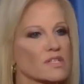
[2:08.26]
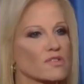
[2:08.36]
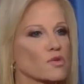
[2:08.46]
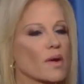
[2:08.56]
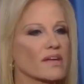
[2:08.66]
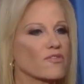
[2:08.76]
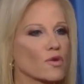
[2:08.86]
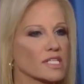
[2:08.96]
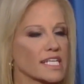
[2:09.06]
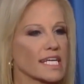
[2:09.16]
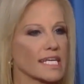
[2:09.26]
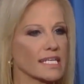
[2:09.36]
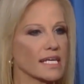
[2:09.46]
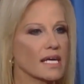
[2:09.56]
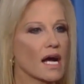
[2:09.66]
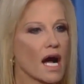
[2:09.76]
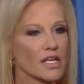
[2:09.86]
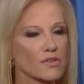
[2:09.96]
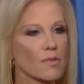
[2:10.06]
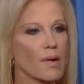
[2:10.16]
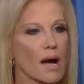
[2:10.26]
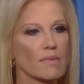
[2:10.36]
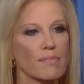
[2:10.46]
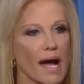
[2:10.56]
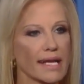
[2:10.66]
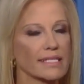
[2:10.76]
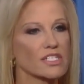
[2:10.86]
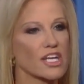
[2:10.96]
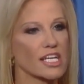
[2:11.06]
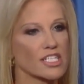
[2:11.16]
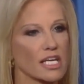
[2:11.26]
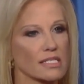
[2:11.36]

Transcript: was from 2014 of these people? under Obama, Shouldn't Biden, and Jeh